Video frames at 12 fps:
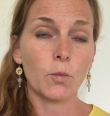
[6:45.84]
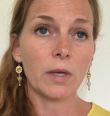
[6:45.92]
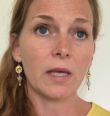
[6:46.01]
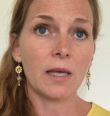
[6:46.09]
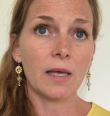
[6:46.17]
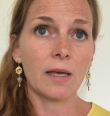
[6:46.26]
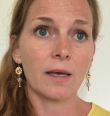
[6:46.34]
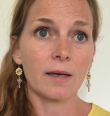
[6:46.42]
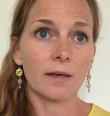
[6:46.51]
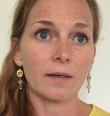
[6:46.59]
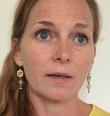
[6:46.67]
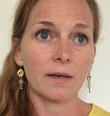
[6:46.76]
we
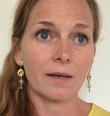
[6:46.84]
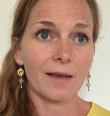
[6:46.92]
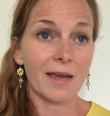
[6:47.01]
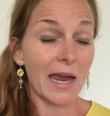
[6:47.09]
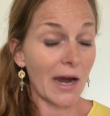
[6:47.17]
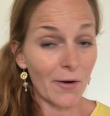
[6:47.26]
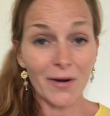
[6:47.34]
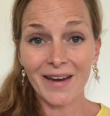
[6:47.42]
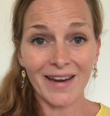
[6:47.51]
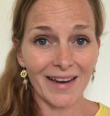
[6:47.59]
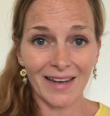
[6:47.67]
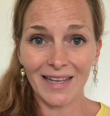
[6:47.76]

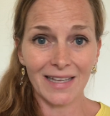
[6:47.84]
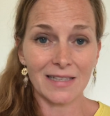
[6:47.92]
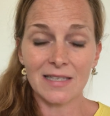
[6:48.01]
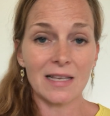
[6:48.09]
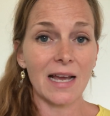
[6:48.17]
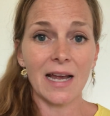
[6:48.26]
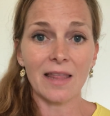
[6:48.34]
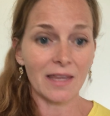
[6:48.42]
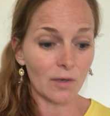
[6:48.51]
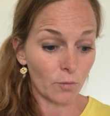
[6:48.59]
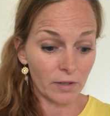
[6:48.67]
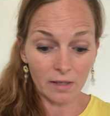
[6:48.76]
carry inside,
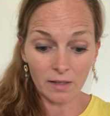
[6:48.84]
that